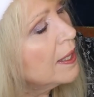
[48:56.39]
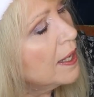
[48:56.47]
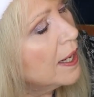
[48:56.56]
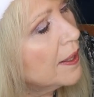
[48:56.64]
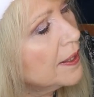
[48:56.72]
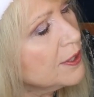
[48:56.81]

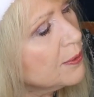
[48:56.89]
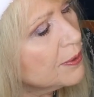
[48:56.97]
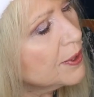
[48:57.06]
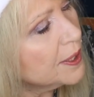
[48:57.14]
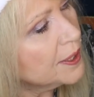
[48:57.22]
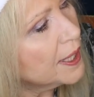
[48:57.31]
That's a
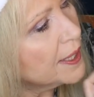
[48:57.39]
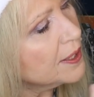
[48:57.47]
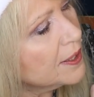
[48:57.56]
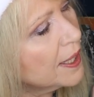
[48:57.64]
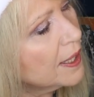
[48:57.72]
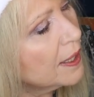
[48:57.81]
really nice
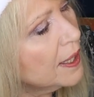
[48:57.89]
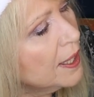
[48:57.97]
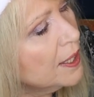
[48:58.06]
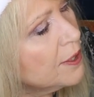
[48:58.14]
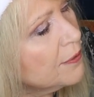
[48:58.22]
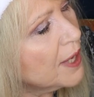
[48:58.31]
thing.
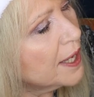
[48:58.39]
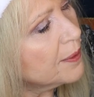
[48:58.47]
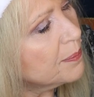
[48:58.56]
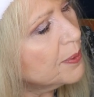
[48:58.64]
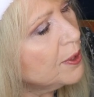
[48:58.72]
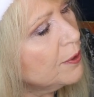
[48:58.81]
You've got
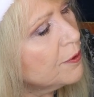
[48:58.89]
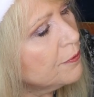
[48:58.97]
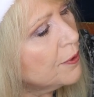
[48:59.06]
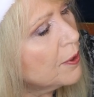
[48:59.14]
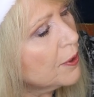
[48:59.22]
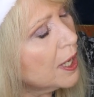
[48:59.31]
a
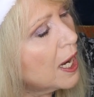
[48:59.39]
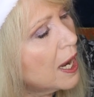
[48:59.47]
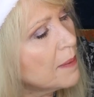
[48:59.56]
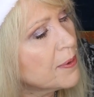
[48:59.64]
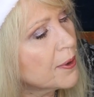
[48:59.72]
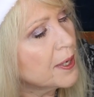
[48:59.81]
beautiful
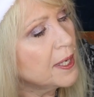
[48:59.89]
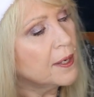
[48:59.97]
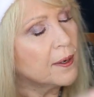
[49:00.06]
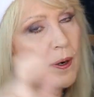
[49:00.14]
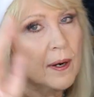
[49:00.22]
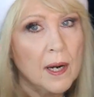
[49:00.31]
copper
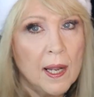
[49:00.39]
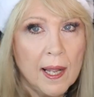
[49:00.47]
here,